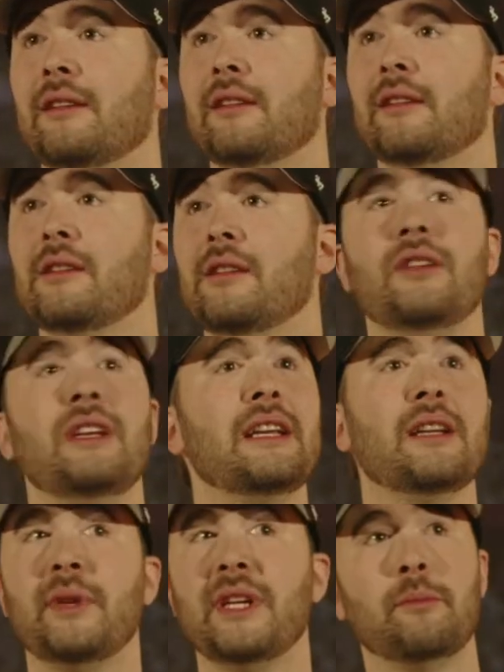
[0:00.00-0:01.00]
You needed
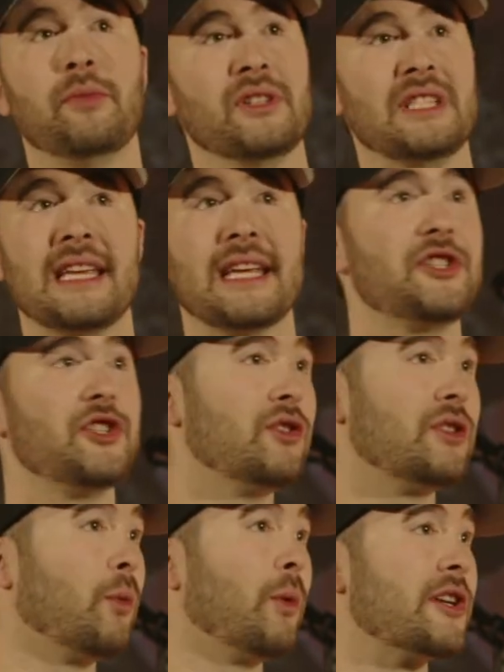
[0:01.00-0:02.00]
people to get you
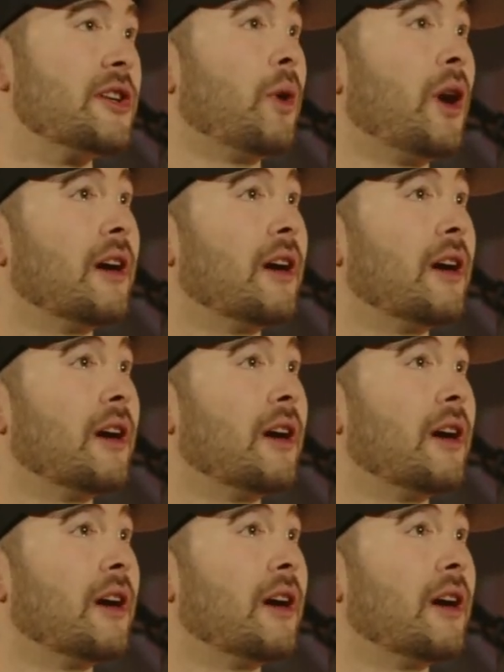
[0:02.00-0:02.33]
to where you are,